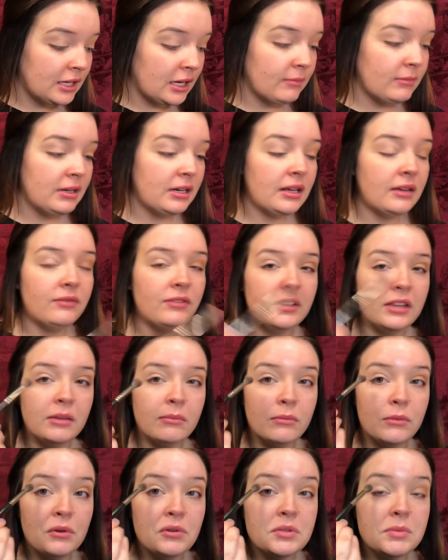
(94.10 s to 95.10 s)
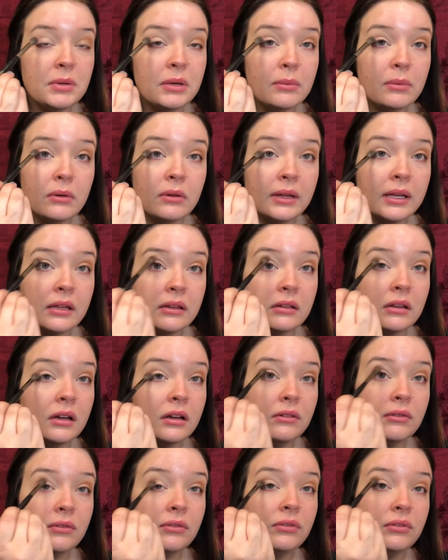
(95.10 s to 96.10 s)
I mean, I feel like most people like
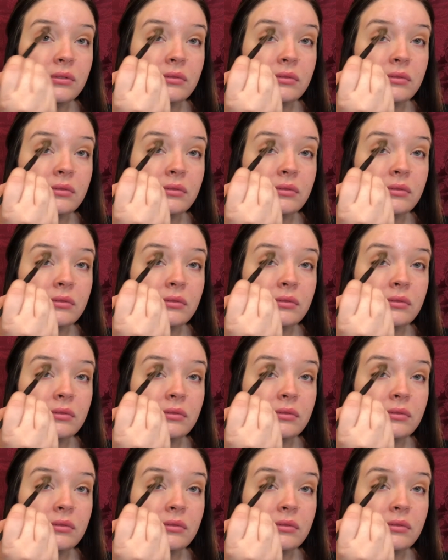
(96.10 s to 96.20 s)
love